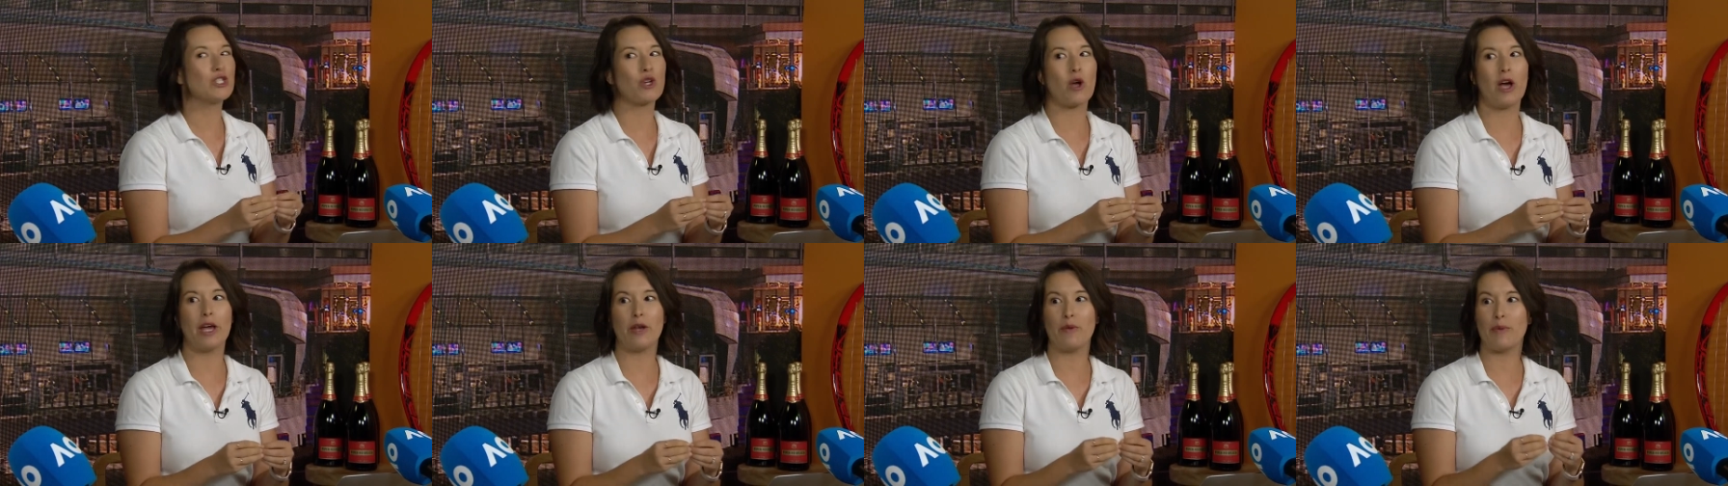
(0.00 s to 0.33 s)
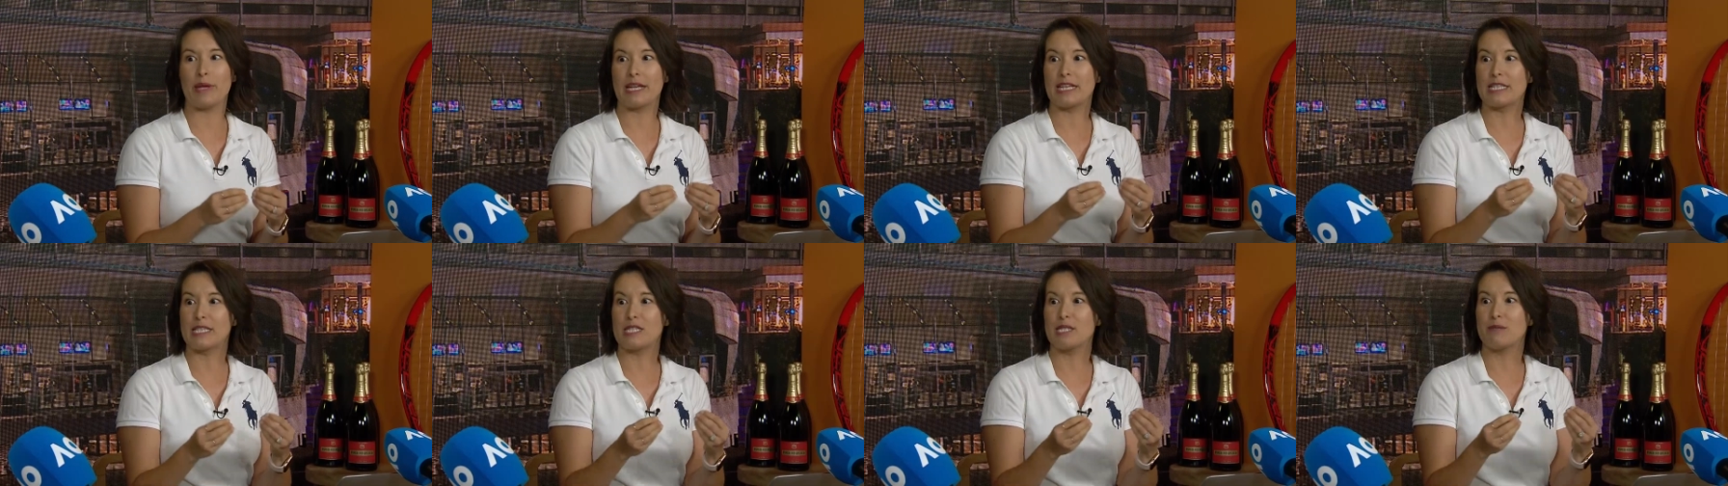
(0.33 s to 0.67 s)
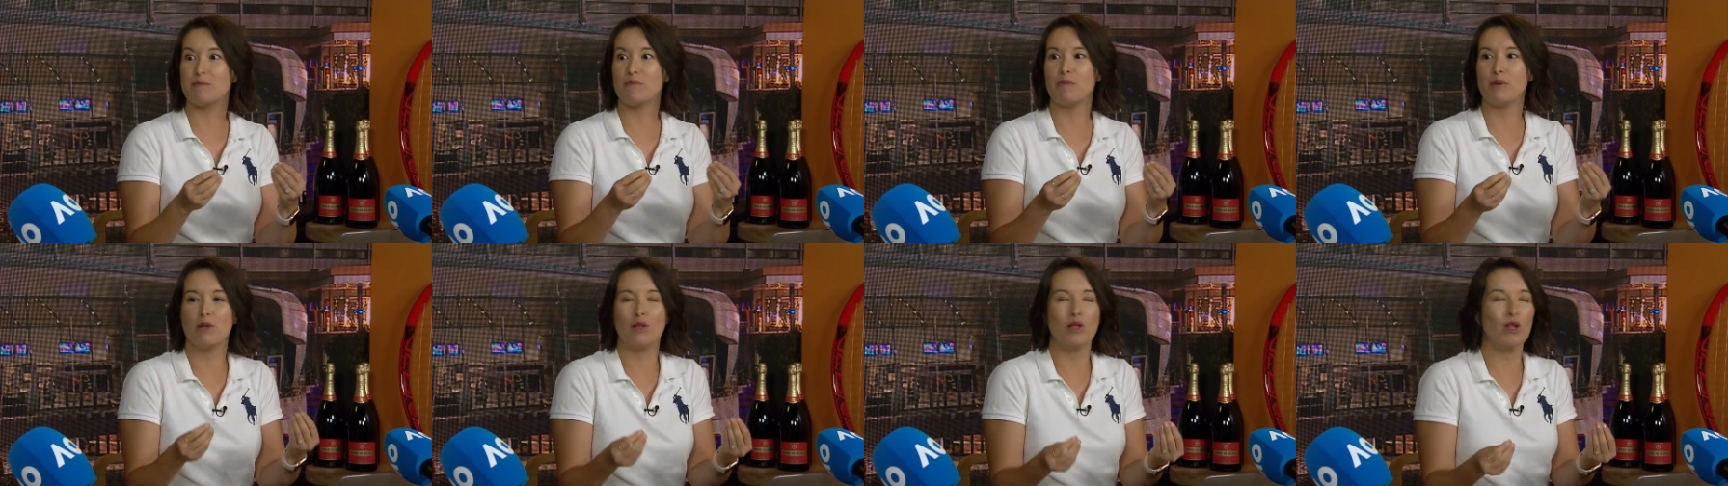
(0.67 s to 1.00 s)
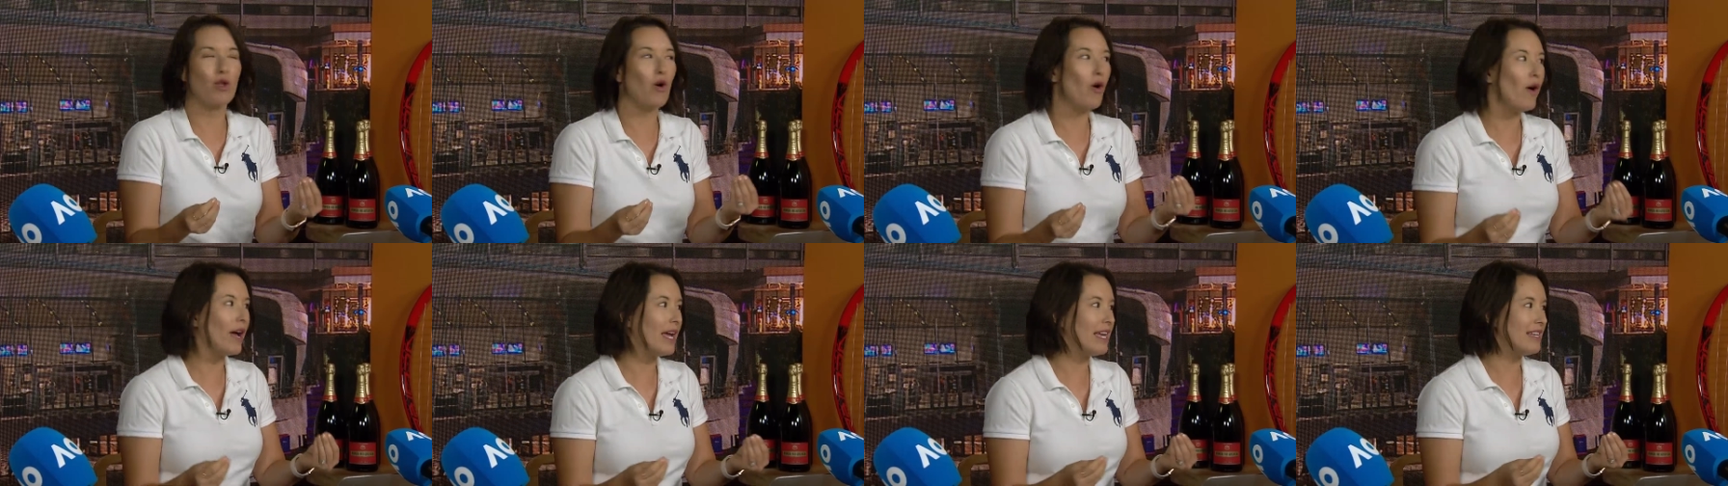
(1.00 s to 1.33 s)
try to
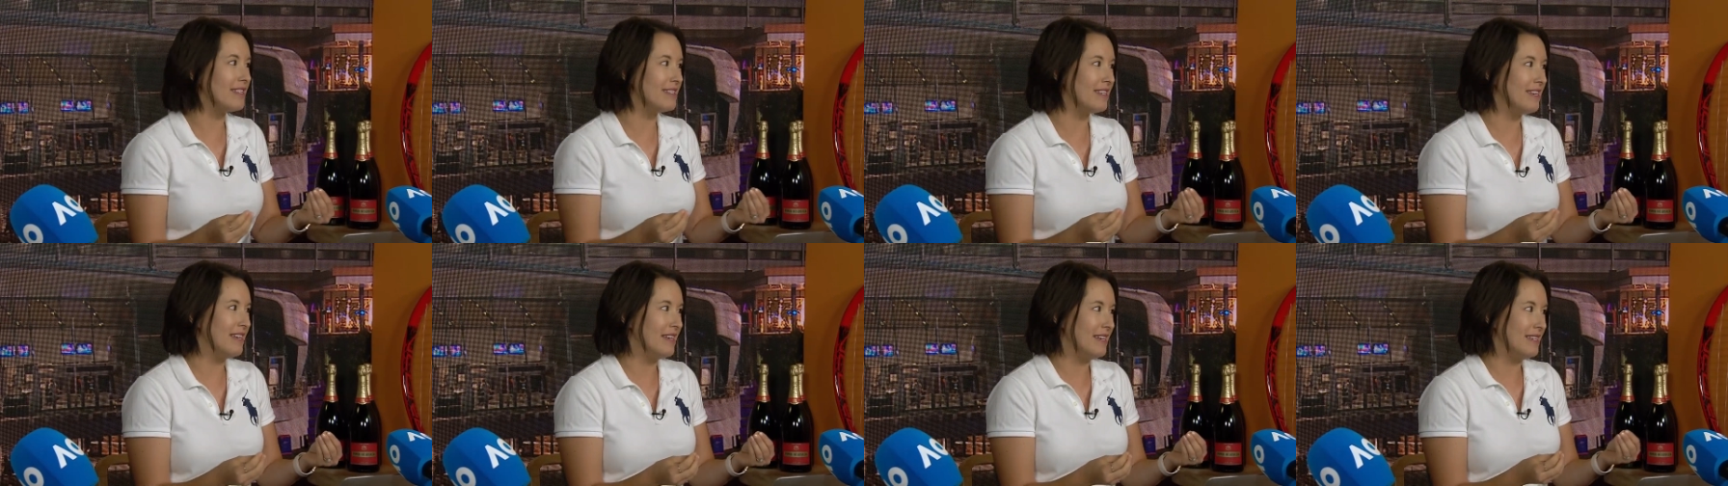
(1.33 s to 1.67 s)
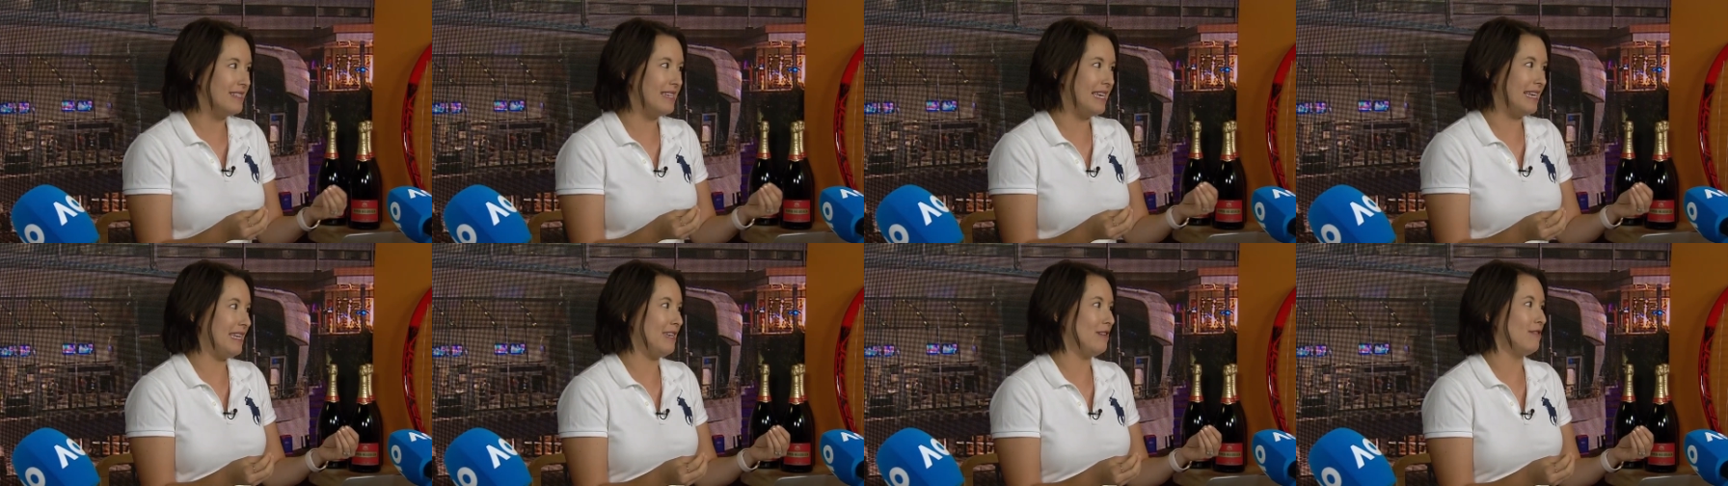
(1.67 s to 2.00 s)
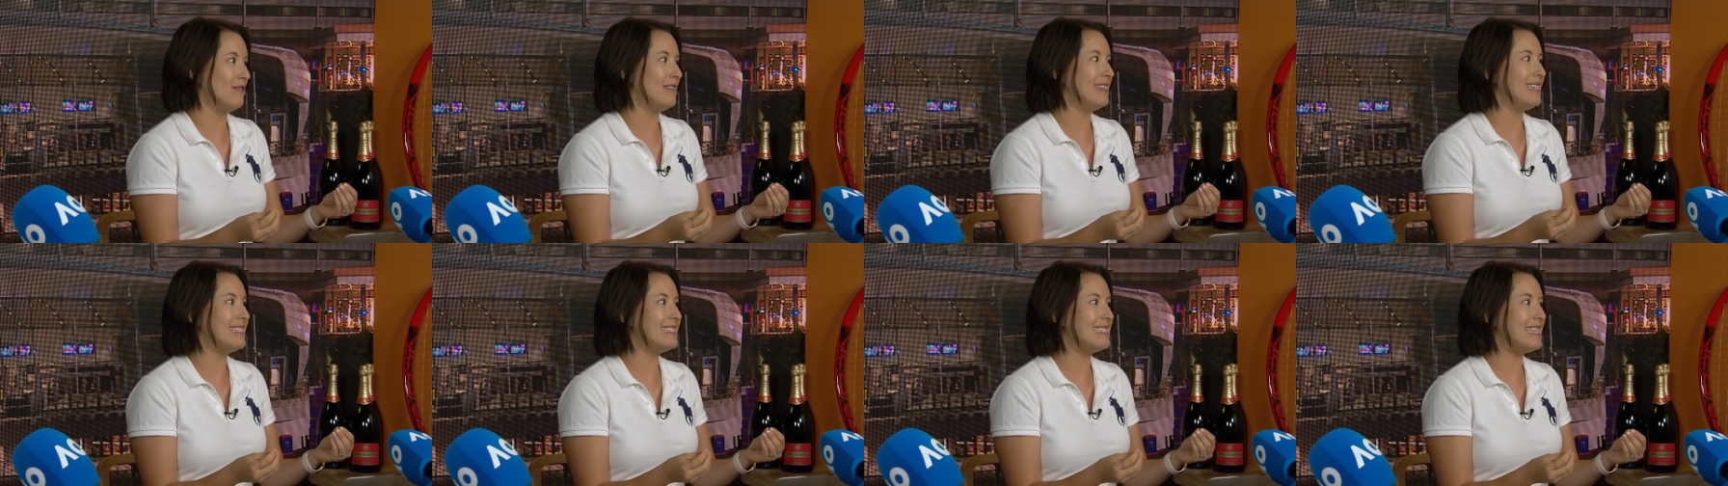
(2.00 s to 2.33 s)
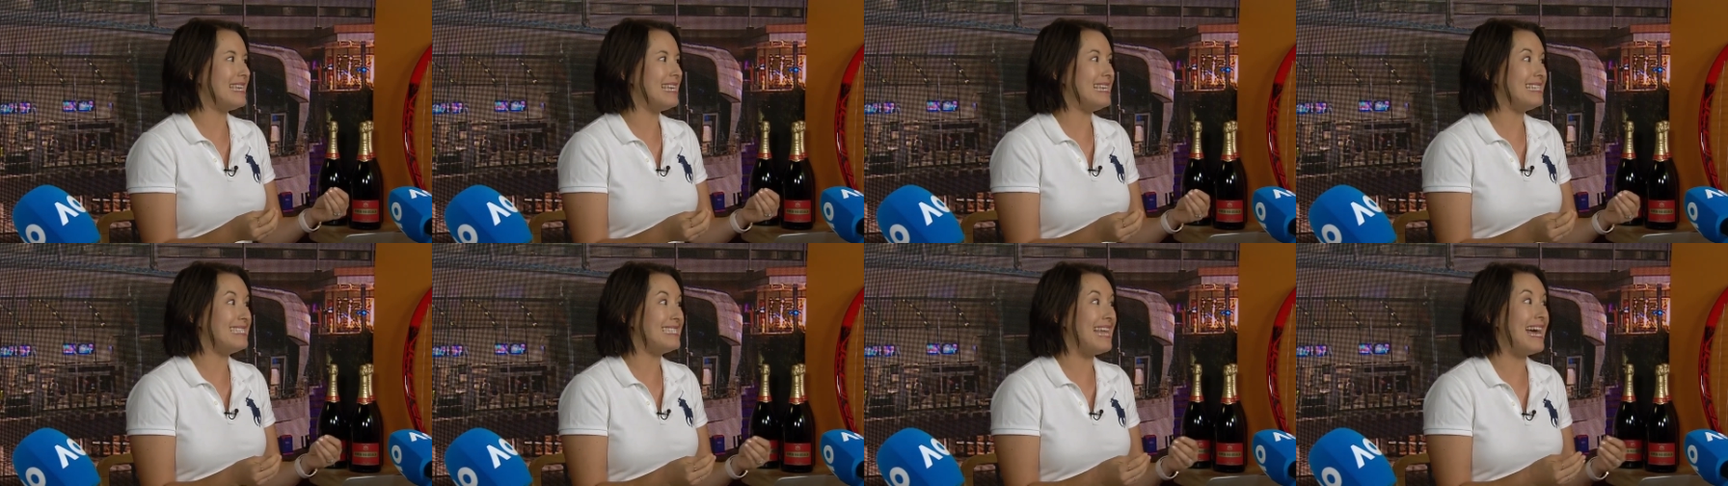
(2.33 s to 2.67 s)
exploit, Daniil,
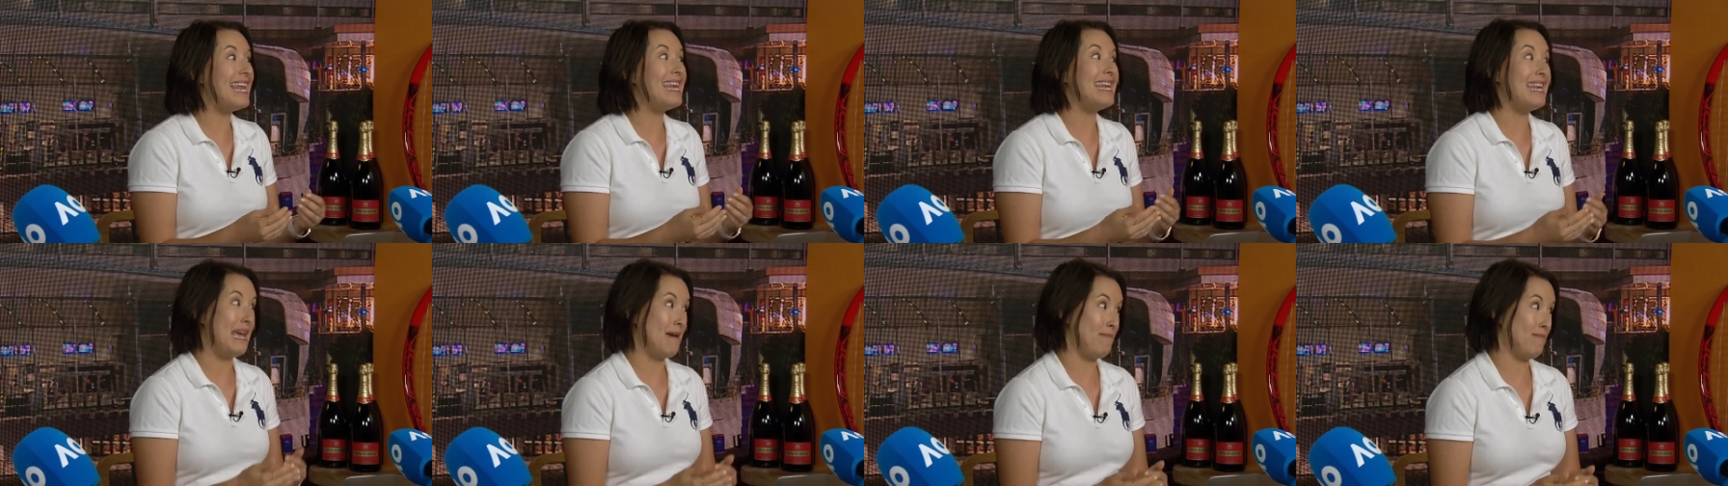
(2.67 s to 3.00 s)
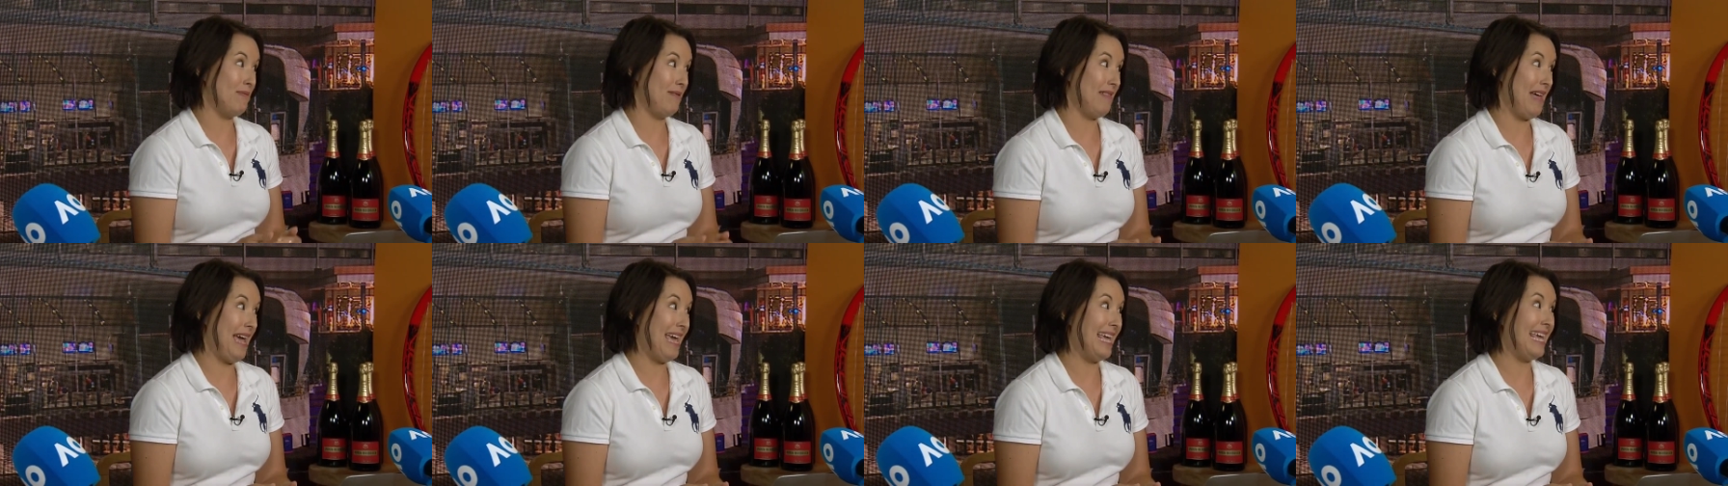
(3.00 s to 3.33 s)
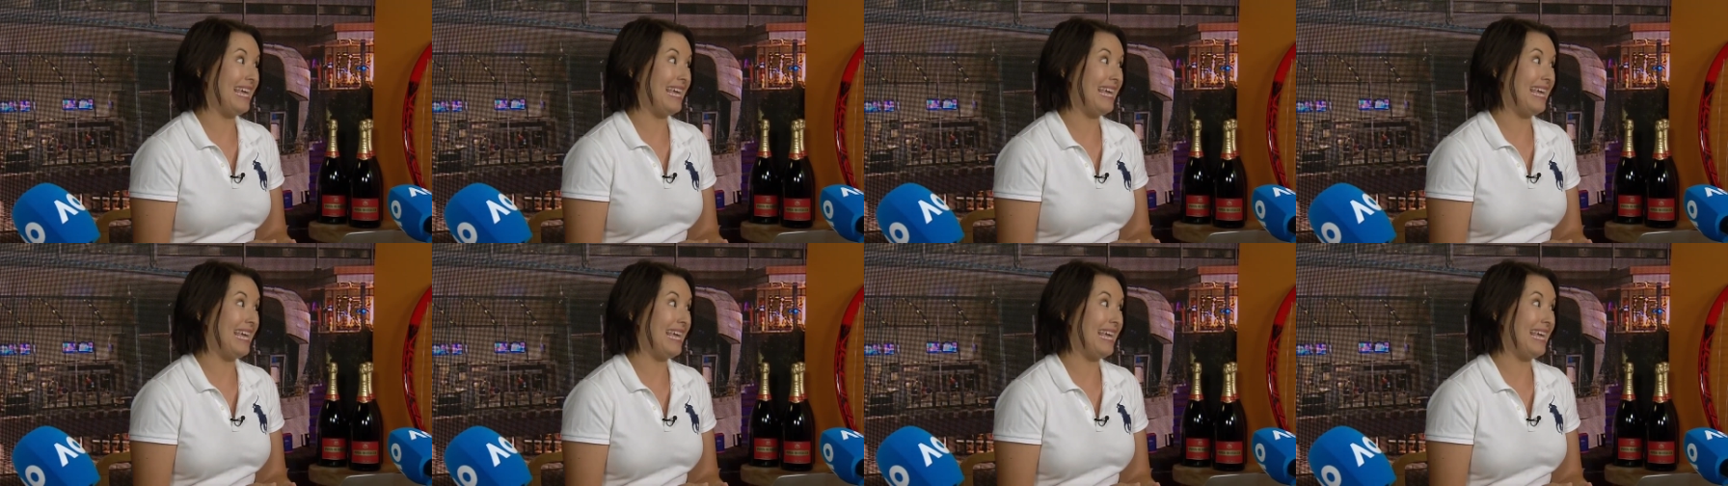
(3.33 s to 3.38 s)
is that net play.